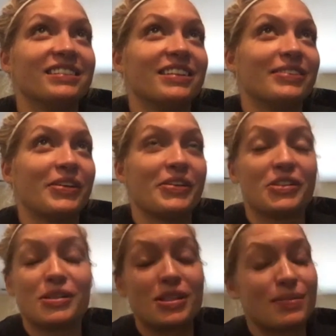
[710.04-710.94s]
well,
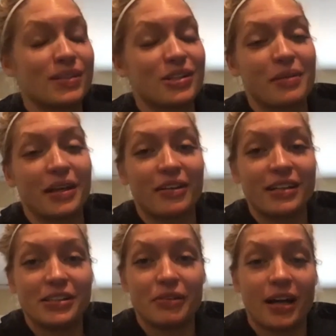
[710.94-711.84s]
there's just been so many
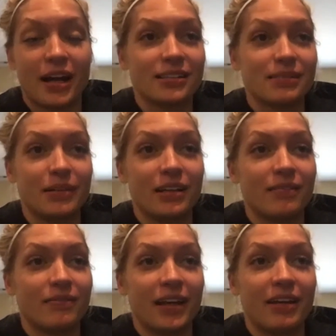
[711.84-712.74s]
crazy workouts. I mean,
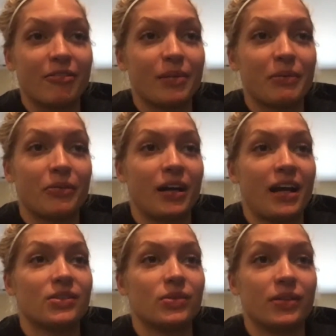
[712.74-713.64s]
I can remember
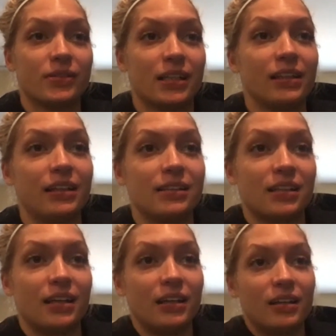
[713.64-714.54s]
workouts when it was at least
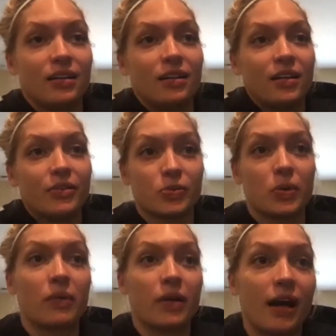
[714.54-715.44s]
like, there was
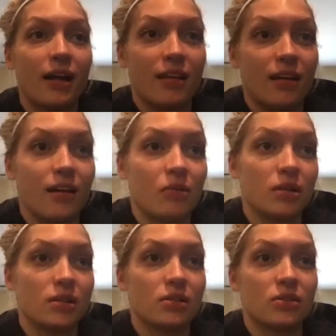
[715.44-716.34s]
one workout, I think it
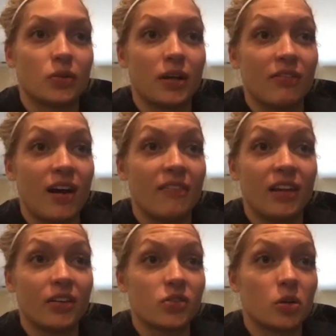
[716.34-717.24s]
was 25
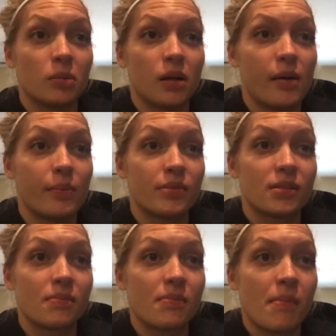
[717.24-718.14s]
Lego stroke
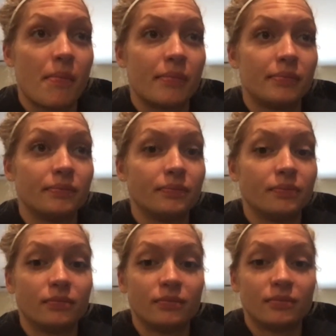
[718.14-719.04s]
pumps.
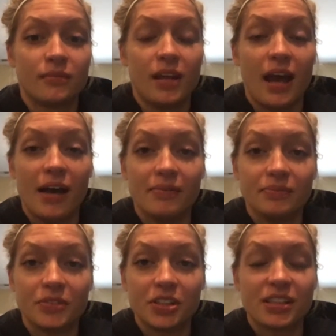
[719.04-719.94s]
Yeah,
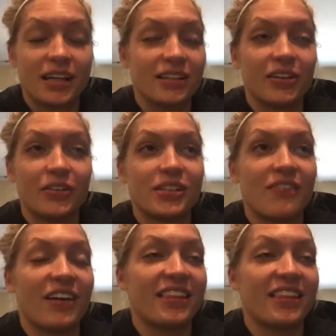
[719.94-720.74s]
just like little stuff like